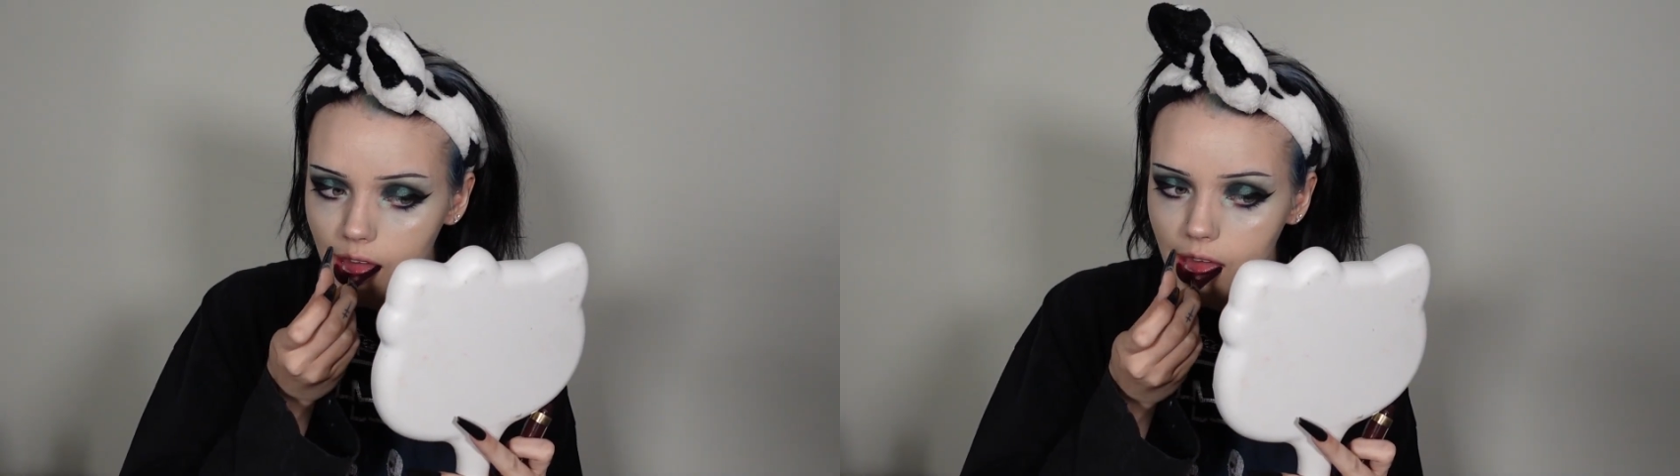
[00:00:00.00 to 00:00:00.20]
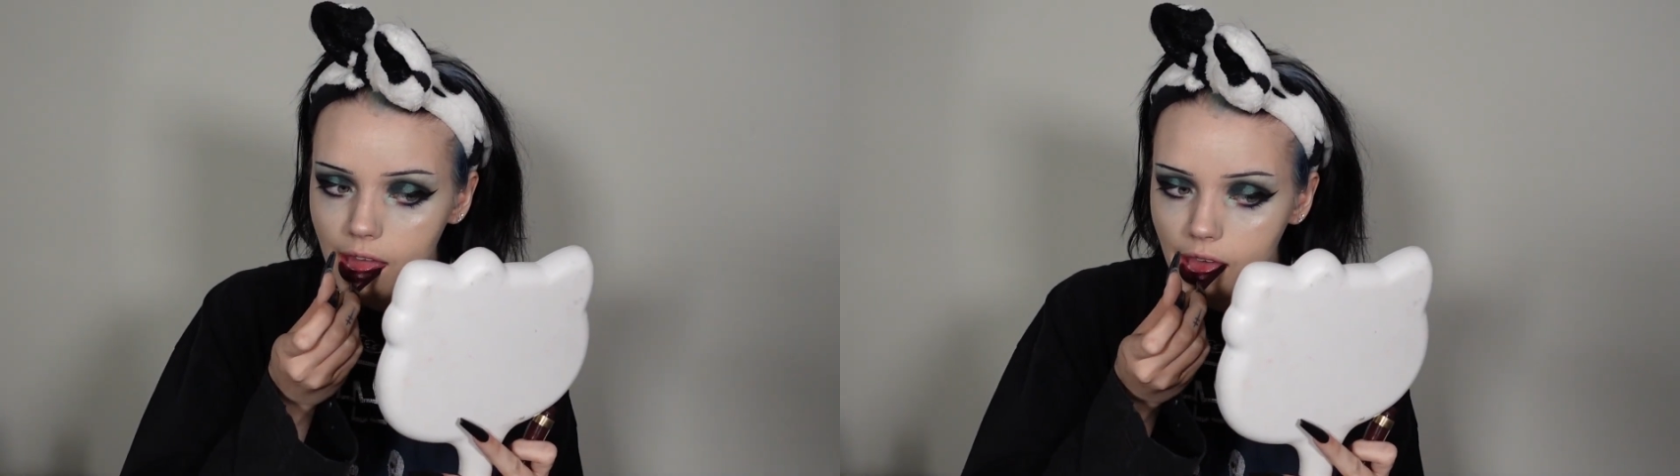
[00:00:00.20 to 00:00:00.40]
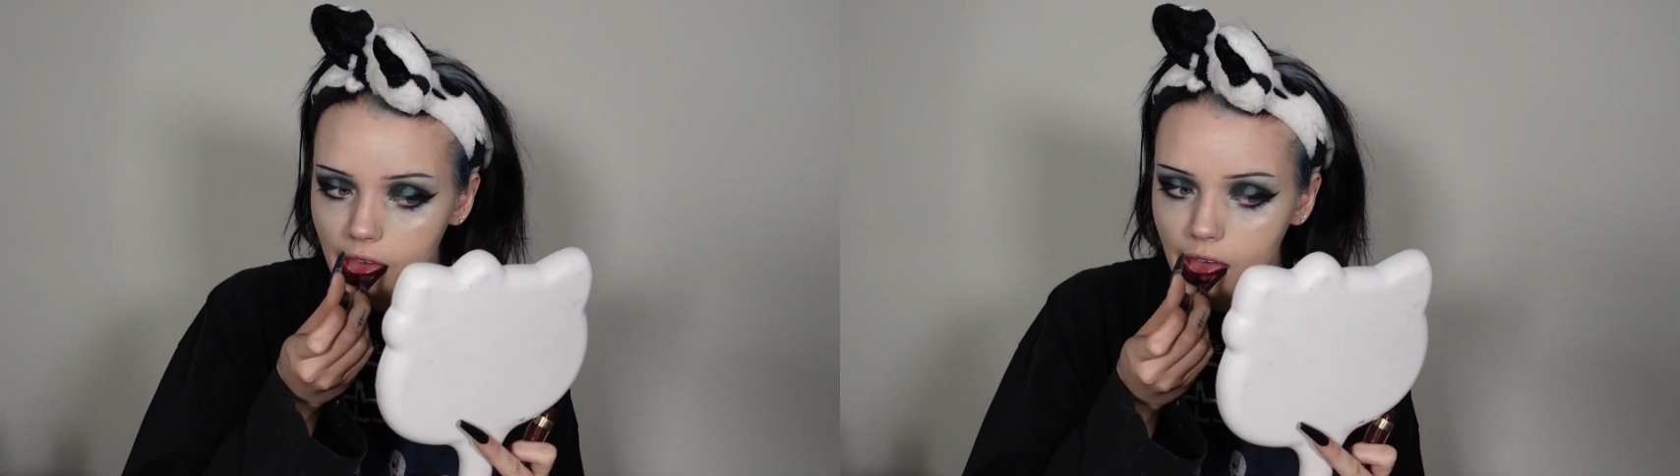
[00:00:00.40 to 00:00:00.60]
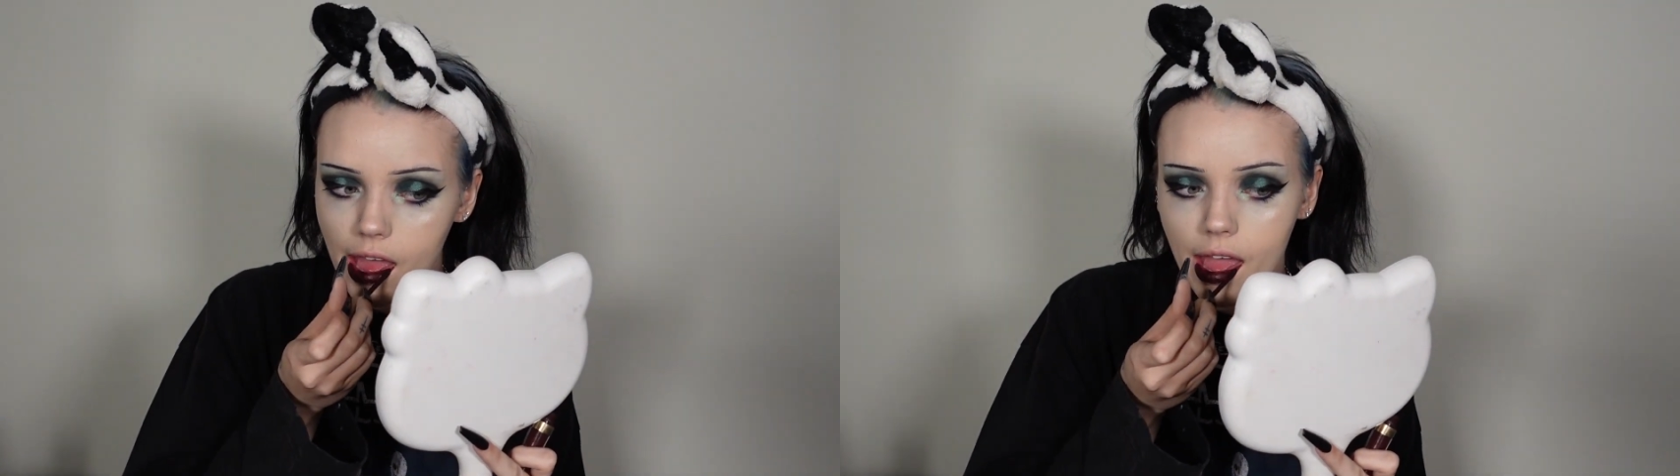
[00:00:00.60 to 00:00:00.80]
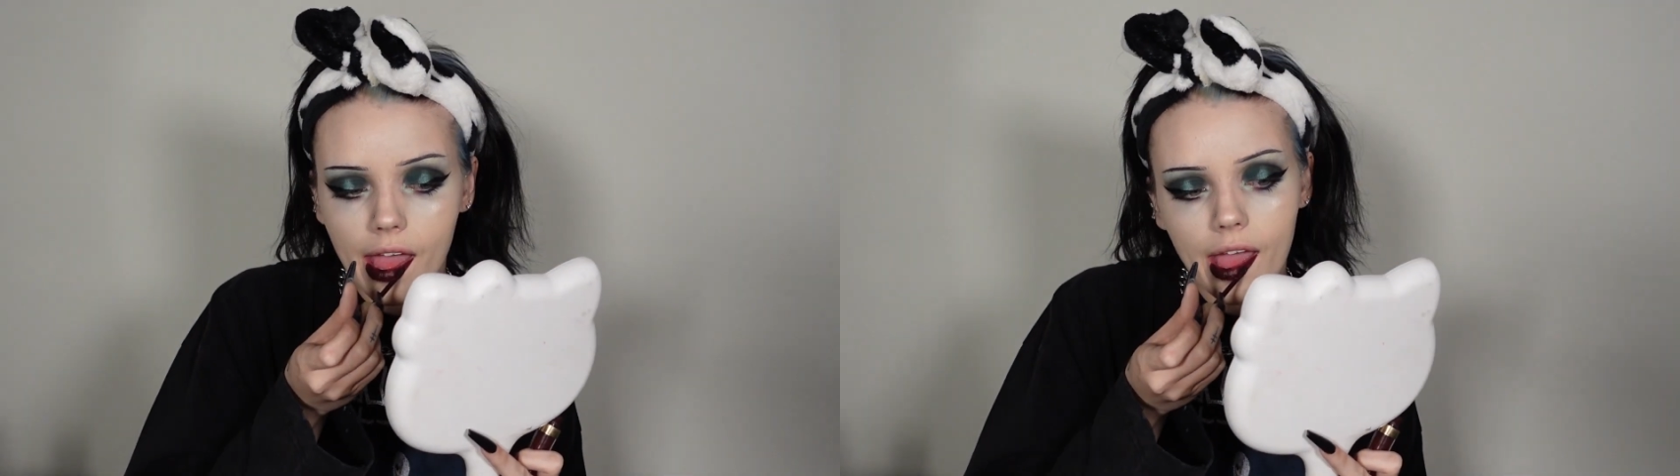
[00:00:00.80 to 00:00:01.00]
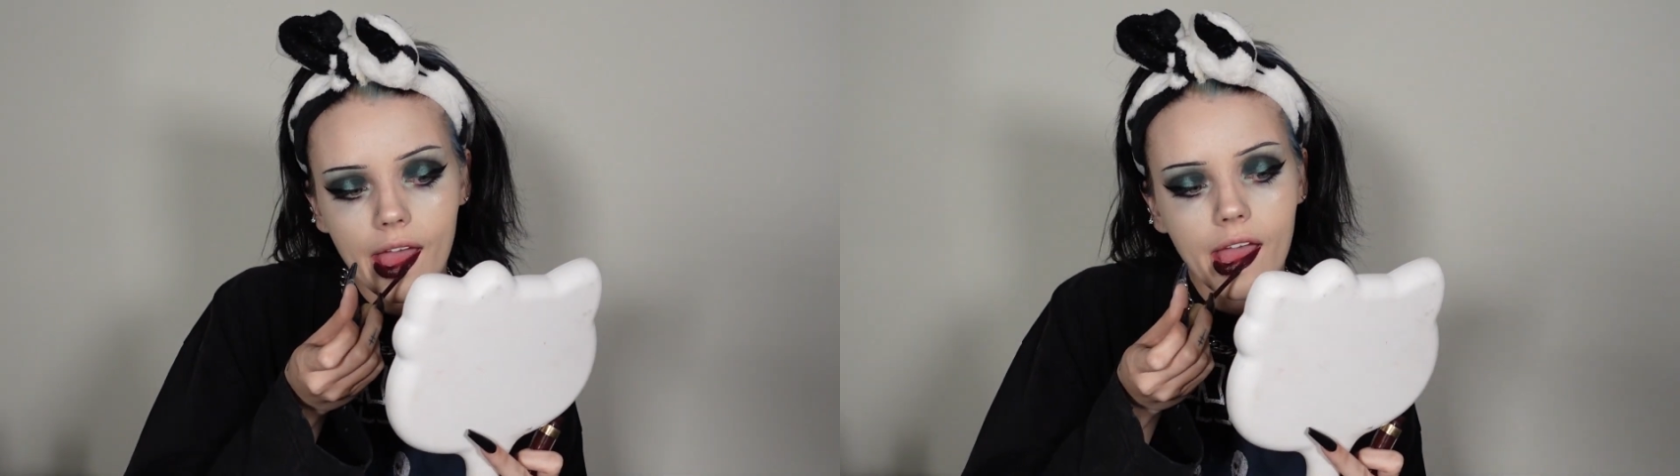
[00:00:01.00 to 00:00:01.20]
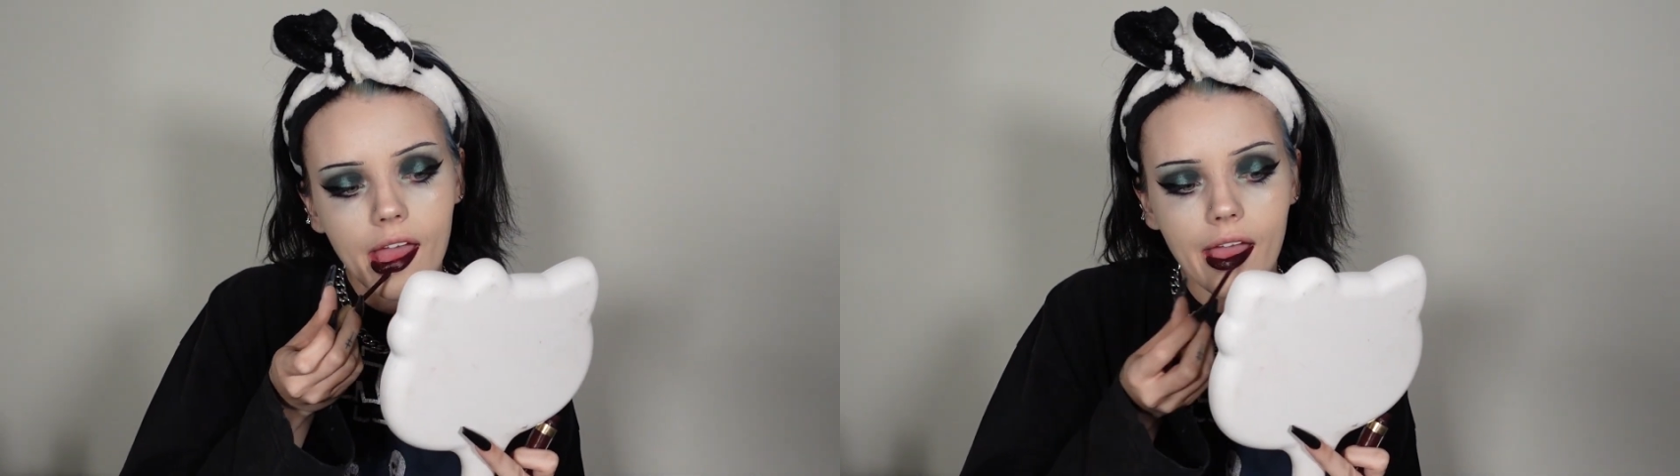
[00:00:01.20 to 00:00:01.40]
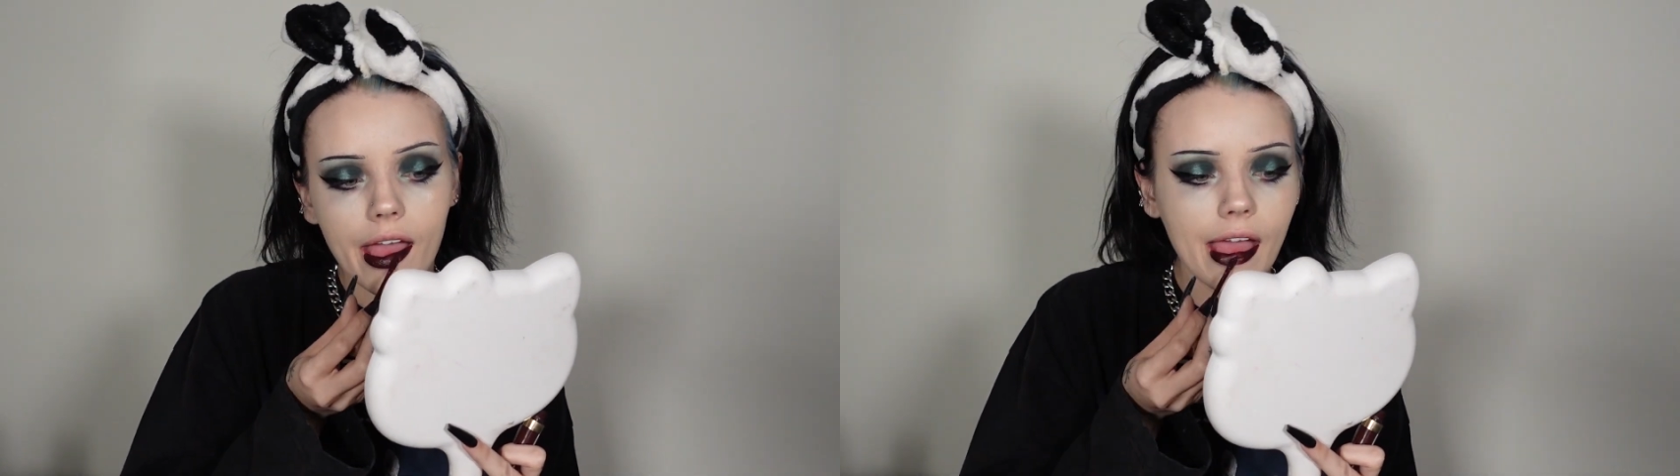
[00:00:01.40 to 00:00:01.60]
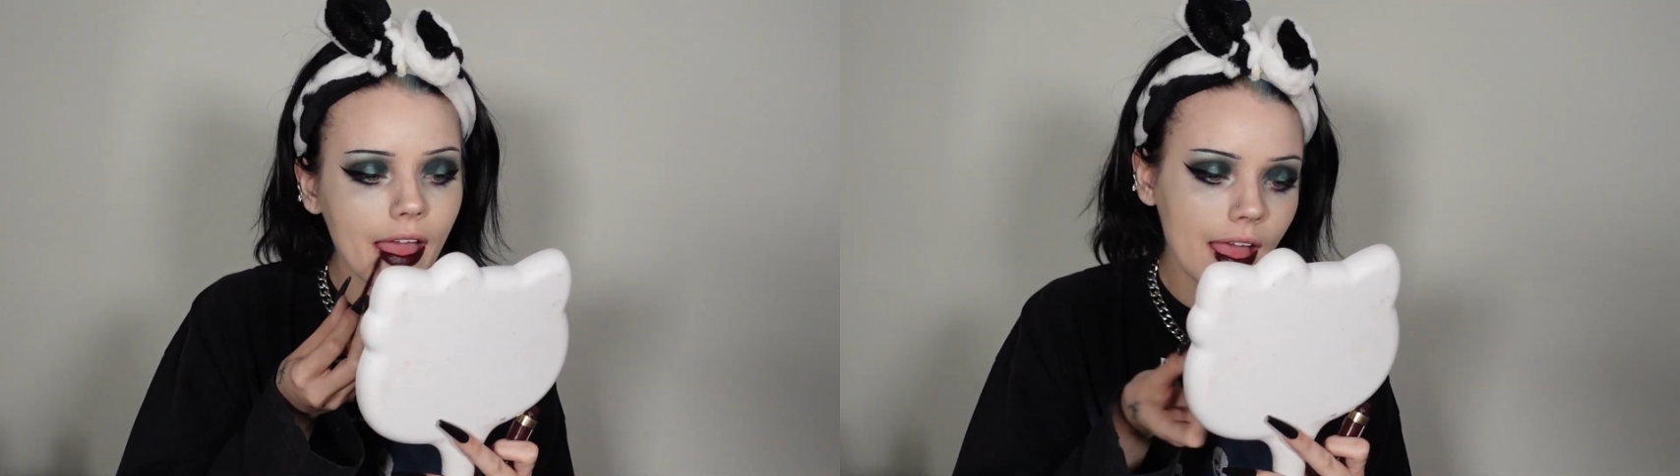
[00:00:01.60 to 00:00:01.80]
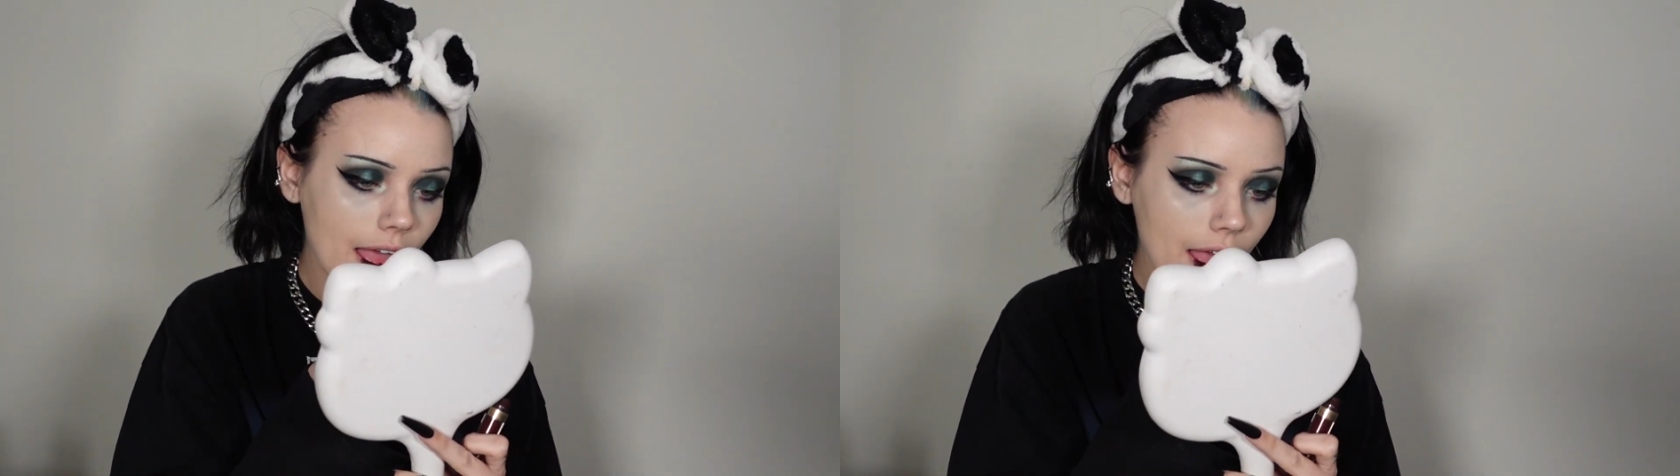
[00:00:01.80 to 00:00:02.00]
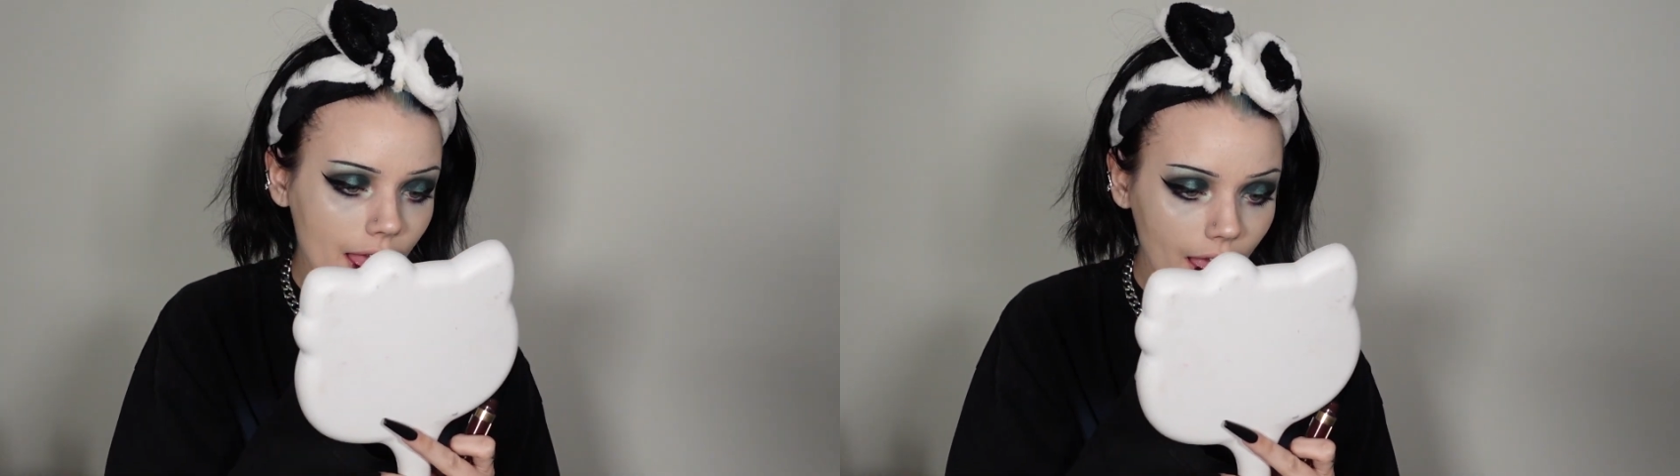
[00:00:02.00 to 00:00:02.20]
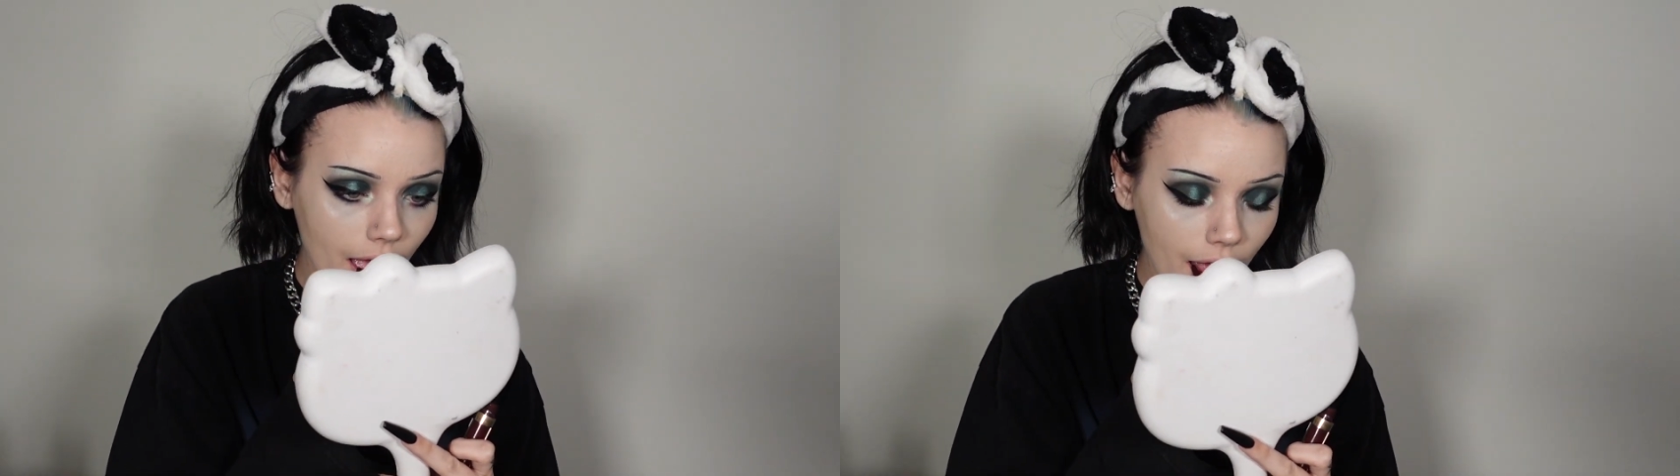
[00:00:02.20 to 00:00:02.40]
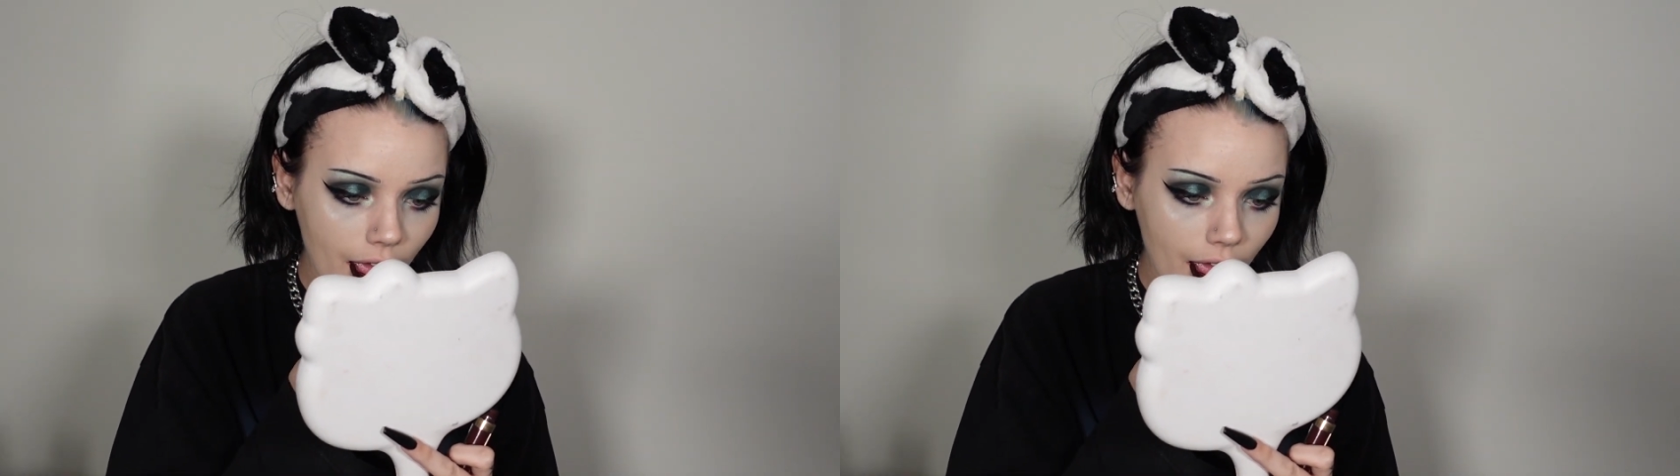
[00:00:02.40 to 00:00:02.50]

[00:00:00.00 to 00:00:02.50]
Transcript: Yeah. I got my lipstick on.